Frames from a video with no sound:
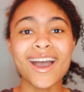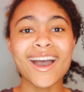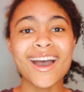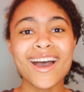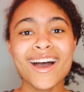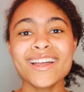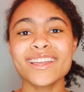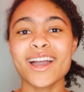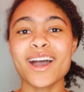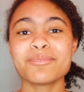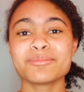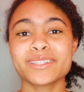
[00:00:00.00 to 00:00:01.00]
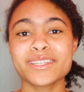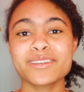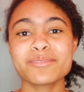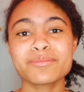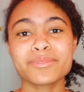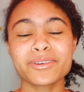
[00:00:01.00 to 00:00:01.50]
Hi, I'm
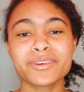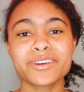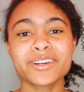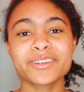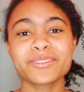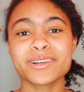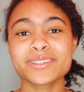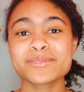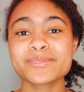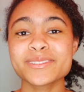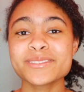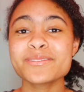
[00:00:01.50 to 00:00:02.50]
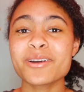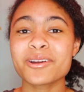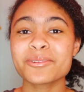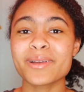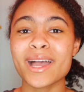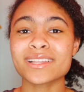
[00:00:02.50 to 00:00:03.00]
Nia Moore. Welcome to
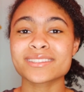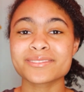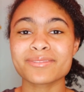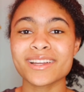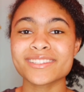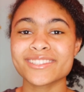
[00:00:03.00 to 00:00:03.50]
or back to my